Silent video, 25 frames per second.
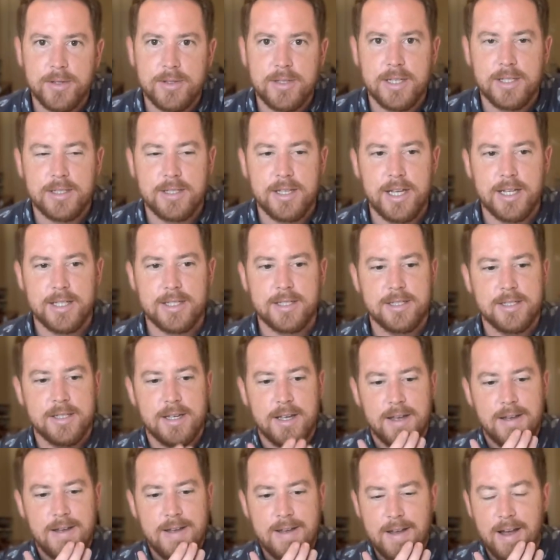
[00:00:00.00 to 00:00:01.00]
It's
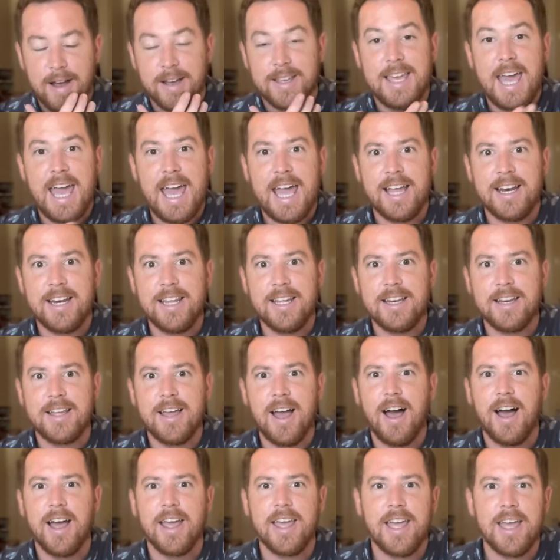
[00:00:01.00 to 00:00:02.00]
a candied
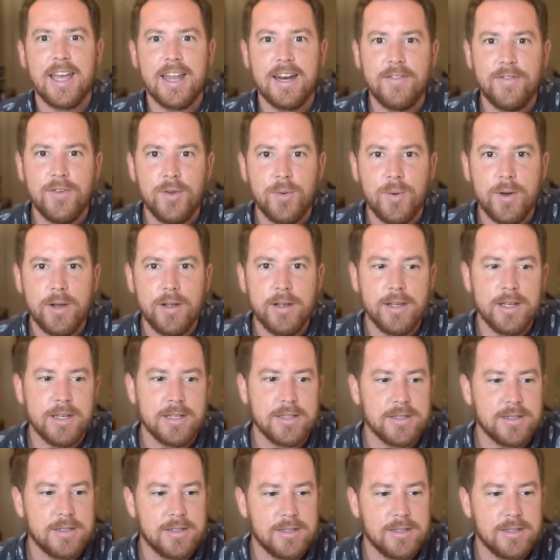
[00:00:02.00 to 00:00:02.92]
cayenne, if you will. It's